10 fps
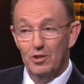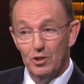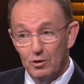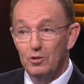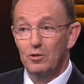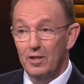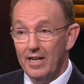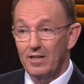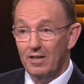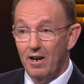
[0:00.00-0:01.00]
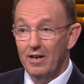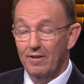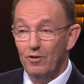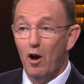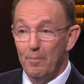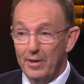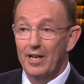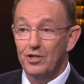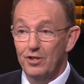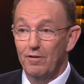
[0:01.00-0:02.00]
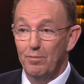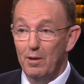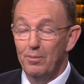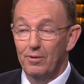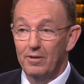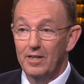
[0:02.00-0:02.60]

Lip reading: to do that kind of combination of people.